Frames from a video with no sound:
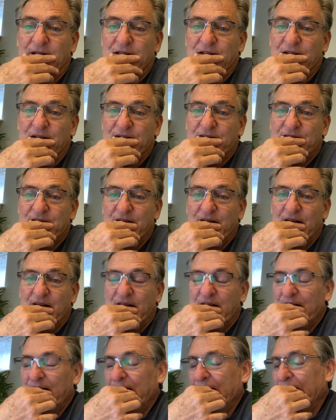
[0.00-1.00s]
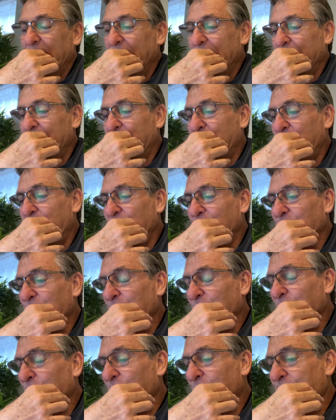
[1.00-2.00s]
listening
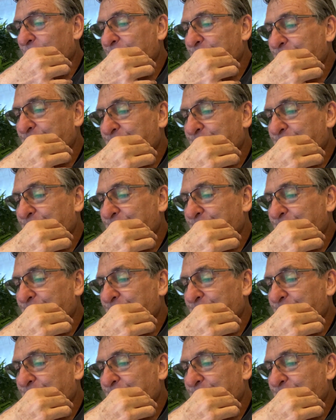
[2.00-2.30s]
to